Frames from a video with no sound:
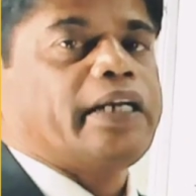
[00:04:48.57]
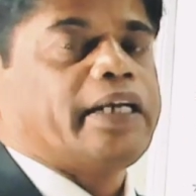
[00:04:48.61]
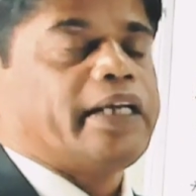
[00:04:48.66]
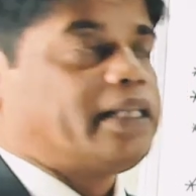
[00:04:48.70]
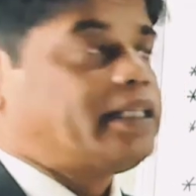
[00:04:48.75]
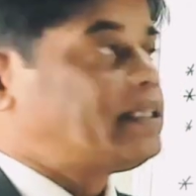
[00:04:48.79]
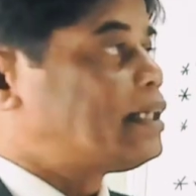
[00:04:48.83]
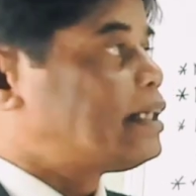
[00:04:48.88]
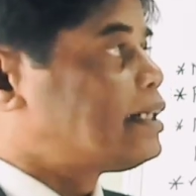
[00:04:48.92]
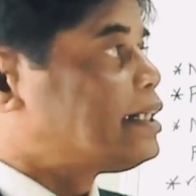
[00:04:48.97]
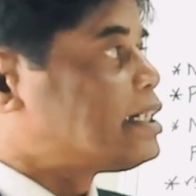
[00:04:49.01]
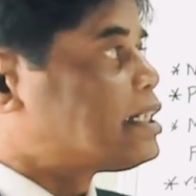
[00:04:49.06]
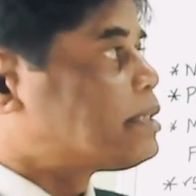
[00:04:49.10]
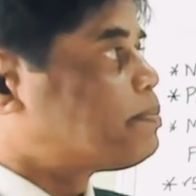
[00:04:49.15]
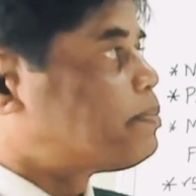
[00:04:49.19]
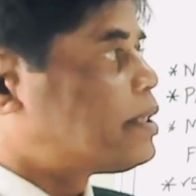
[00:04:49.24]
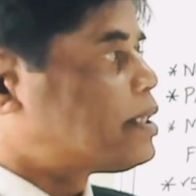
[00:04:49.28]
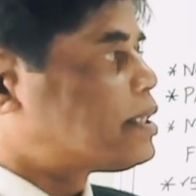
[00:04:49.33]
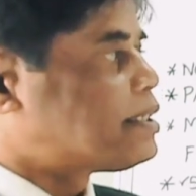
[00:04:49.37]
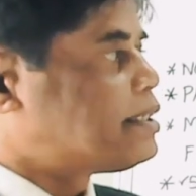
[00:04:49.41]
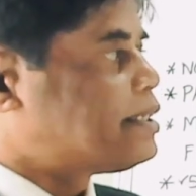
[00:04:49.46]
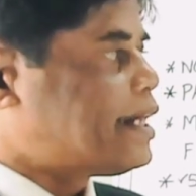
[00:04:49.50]
In the
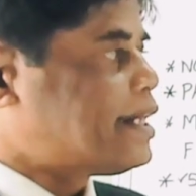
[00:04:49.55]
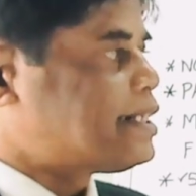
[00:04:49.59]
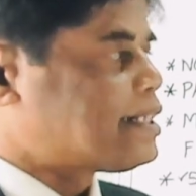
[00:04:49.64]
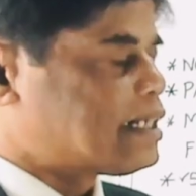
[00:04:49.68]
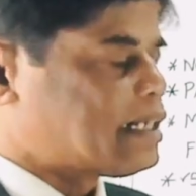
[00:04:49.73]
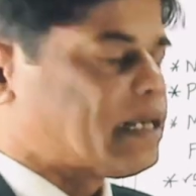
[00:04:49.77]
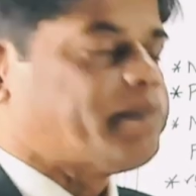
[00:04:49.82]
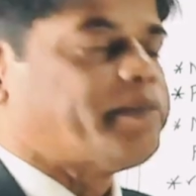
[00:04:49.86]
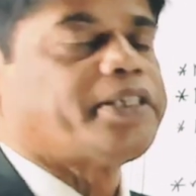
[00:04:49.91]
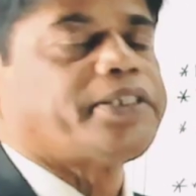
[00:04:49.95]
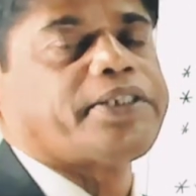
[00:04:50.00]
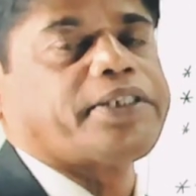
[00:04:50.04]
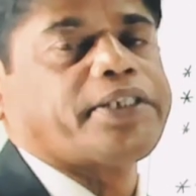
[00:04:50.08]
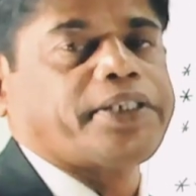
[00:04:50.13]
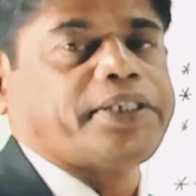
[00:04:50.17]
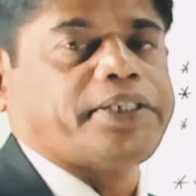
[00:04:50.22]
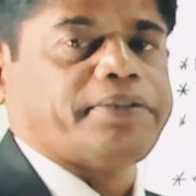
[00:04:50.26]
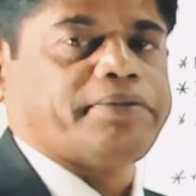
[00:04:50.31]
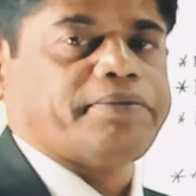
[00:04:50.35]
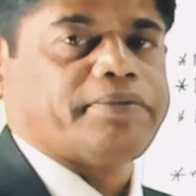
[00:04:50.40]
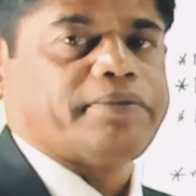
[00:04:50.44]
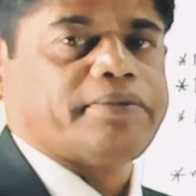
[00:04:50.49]
dispersed dyes
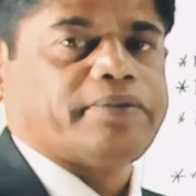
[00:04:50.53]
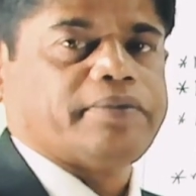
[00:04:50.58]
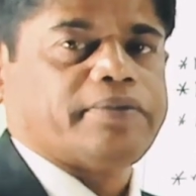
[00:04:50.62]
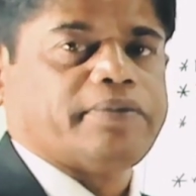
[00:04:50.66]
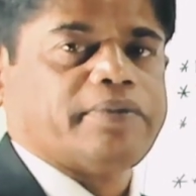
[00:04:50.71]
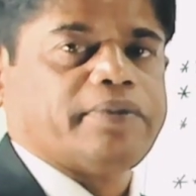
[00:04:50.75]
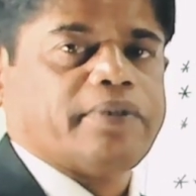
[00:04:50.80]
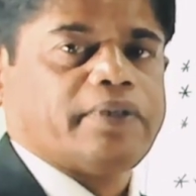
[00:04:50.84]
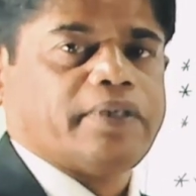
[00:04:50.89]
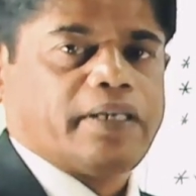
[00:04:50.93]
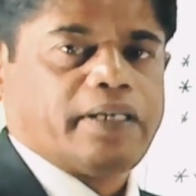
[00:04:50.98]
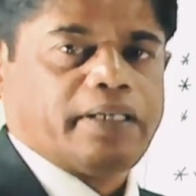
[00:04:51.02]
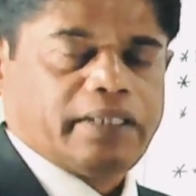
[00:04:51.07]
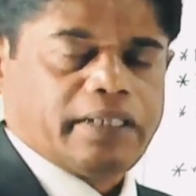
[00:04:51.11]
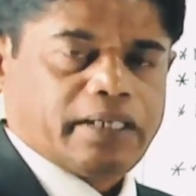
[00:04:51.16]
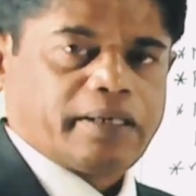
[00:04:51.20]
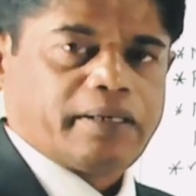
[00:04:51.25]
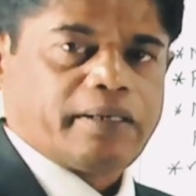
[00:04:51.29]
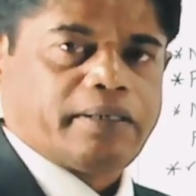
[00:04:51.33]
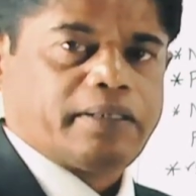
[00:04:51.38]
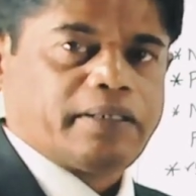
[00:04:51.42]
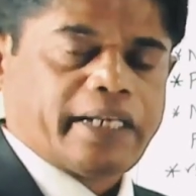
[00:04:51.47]
chemistry, in
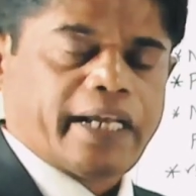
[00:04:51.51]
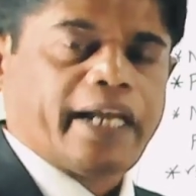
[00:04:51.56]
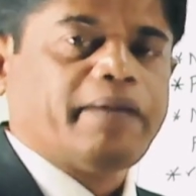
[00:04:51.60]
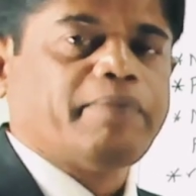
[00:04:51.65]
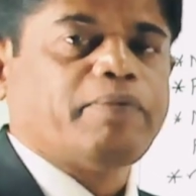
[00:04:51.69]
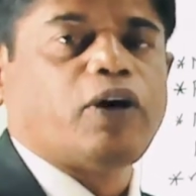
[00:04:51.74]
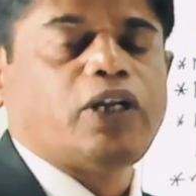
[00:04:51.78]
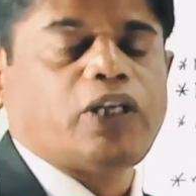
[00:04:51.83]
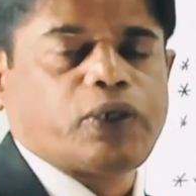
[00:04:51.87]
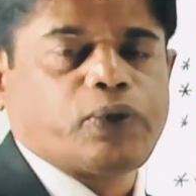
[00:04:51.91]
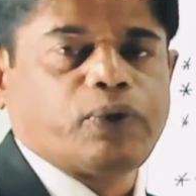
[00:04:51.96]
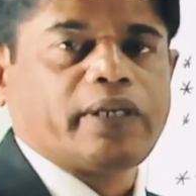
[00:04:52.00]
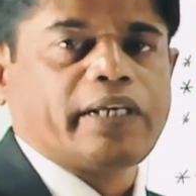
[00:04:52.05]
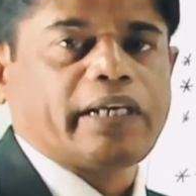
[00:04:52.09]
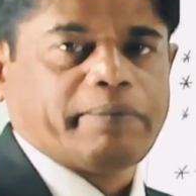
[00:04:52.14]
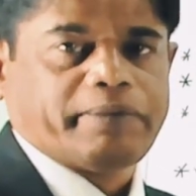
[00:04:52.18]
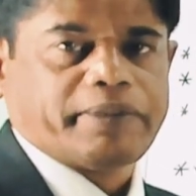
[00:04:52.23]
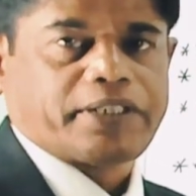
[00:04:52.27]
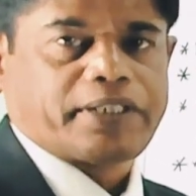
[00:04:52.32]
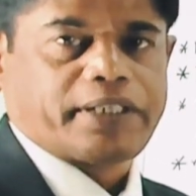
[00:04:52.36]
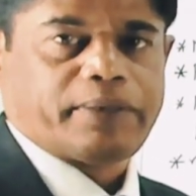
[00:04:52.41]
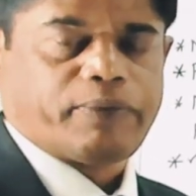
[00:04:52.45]
the dye molecule
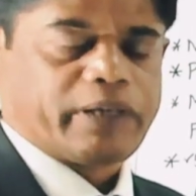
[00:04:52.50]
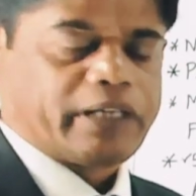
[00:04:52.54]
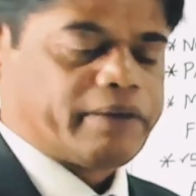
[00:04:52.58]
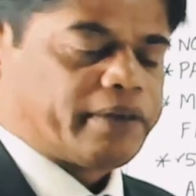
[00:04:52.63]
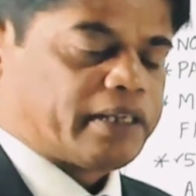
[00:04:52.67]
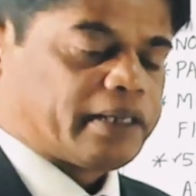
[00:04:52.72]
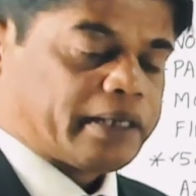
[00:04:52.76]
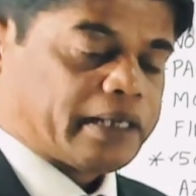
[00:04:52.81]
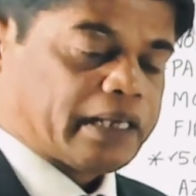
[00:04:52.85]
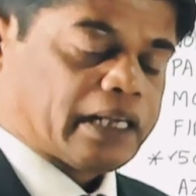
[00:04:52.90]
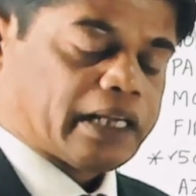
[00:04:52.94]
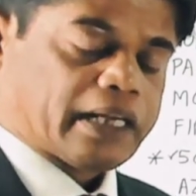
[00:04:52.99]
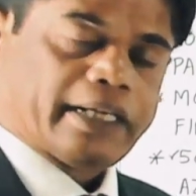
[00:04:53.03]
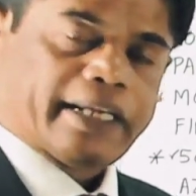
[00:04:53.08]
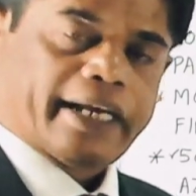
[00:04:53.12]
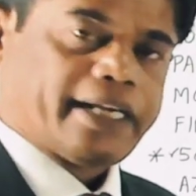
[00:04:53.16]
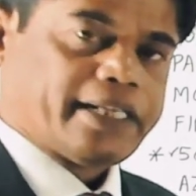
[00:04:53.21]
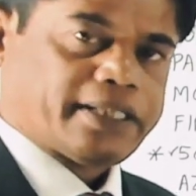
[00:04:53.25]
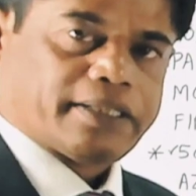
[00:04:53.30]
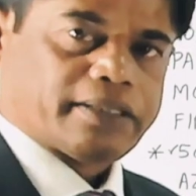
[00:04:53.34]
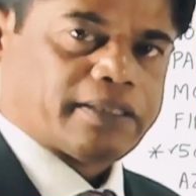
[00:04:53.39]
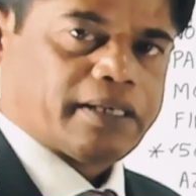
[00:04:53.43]
chemistry, whatever
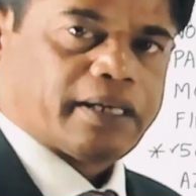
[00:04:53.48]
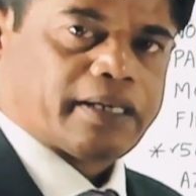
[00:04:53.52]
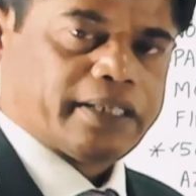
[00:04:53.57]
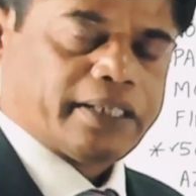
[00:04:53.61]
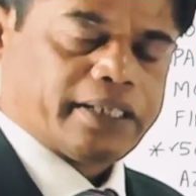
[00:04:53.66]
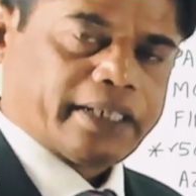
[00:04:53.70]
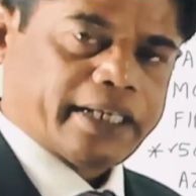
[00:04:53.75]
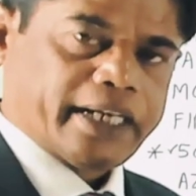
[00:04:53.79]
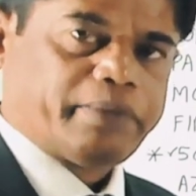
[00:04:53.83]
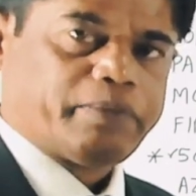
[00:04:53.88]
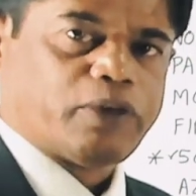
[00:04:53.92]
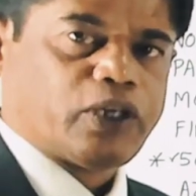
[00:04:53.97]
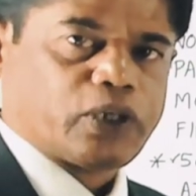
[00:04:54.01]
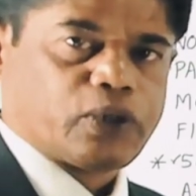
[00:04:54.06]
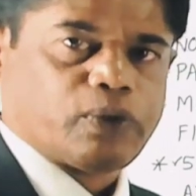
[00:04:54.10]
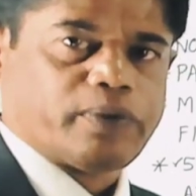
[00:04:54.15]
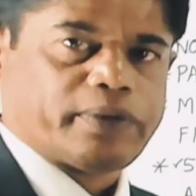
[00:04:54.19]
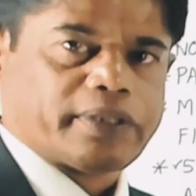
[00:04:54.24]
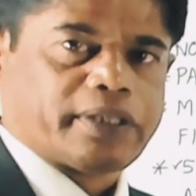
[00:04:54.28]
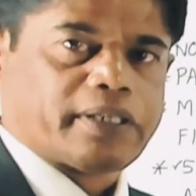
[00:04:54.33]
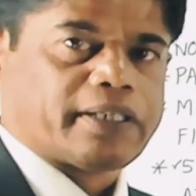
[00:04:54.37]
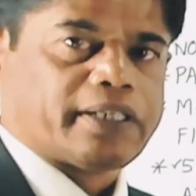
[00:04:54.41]
dyes are the dye
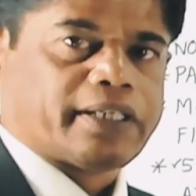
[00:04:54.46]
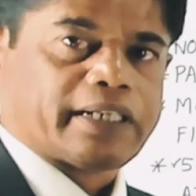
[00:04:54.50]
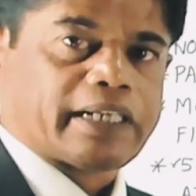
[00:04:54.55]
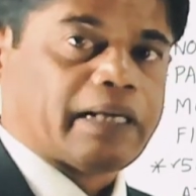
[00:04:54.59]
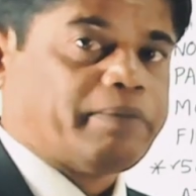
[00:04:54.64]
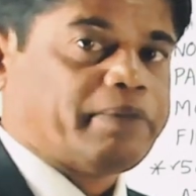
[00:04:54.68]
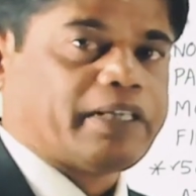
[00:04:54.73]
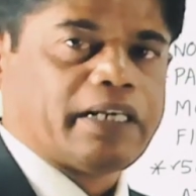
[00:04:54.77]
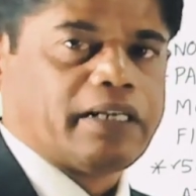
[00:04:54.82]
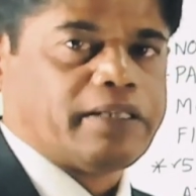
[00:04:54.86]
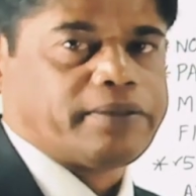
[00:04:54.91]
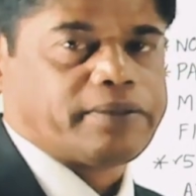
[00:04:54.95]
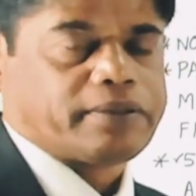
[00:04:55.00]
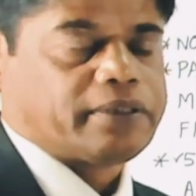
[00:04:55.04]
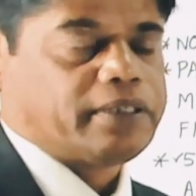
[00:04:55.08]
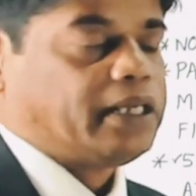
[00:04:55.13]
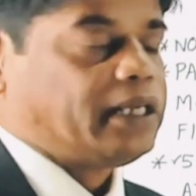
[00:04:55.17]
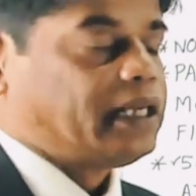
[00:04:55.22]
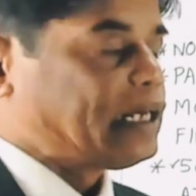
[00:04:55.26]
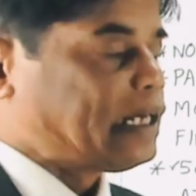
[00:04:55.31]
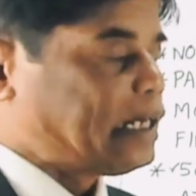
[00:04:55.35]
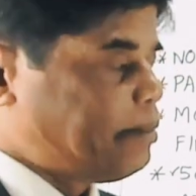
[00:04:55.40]
molecules are the chemicals
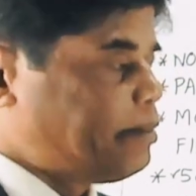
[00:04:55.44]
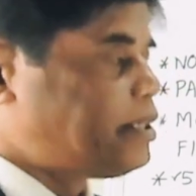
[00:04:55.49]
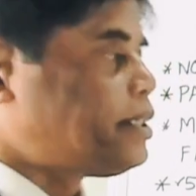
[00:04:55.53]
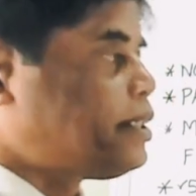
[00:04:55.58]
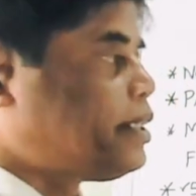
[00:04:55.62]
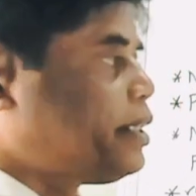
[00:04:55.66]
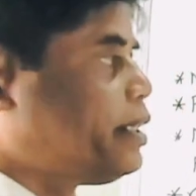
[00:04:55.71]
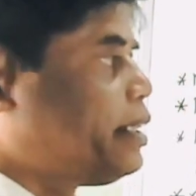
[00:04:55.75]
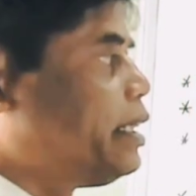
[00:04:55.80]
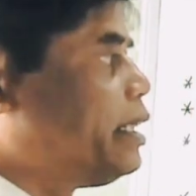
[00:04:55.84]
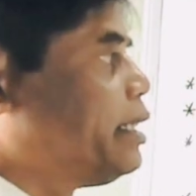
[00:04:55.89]
chemistry.